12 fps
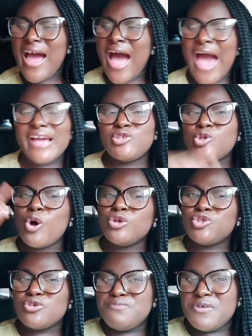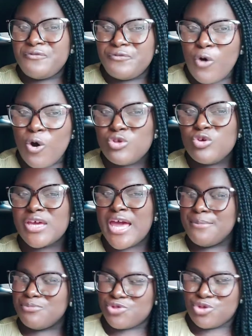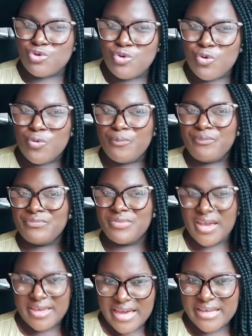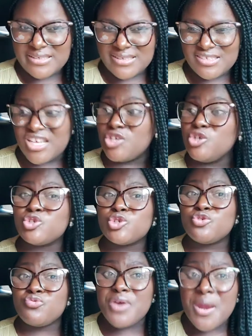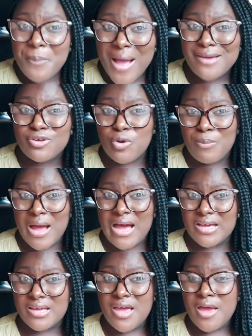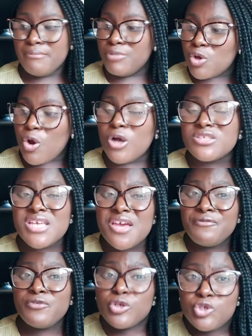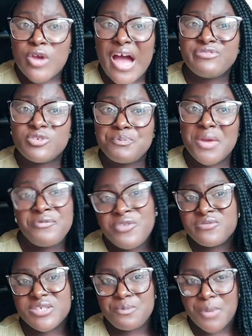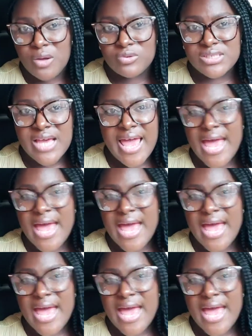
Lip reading: I told you before you came through the gate that you should repack your bag, because if not, you have to pay £50.